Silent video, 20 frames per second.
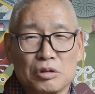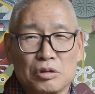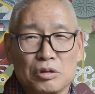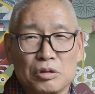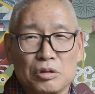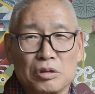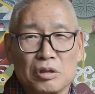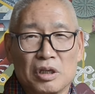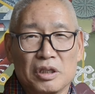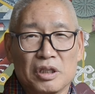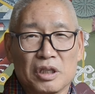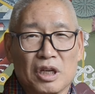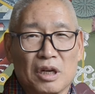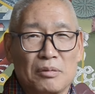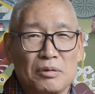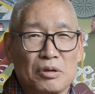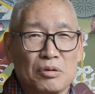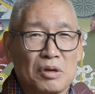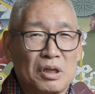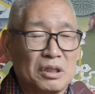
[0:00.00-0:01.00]
do or the
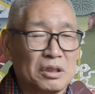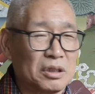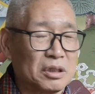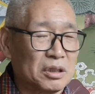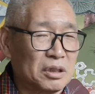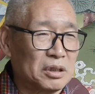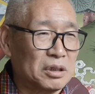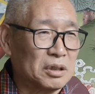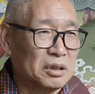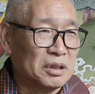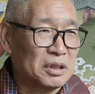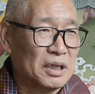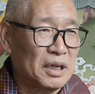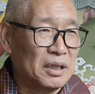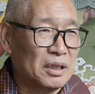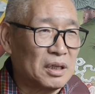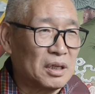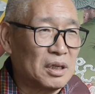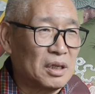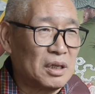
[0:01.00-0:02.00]
government wants us to
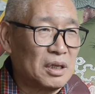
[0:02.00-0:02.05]
decide.